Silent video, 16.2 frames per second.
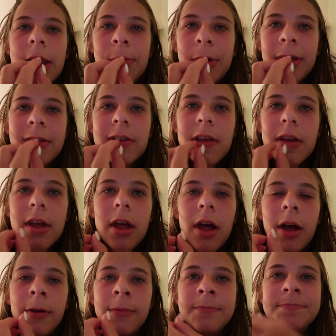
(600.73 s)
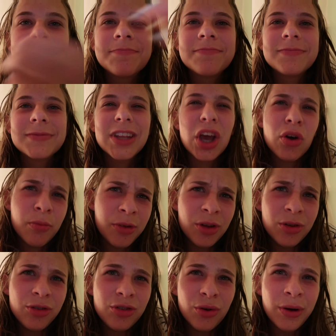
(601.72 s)
Anyways, um, I
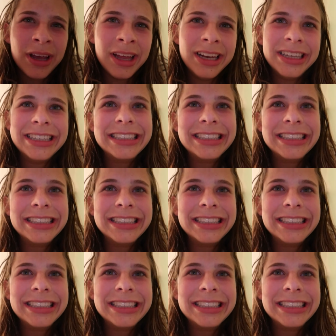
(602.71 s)
hope you enjoyed.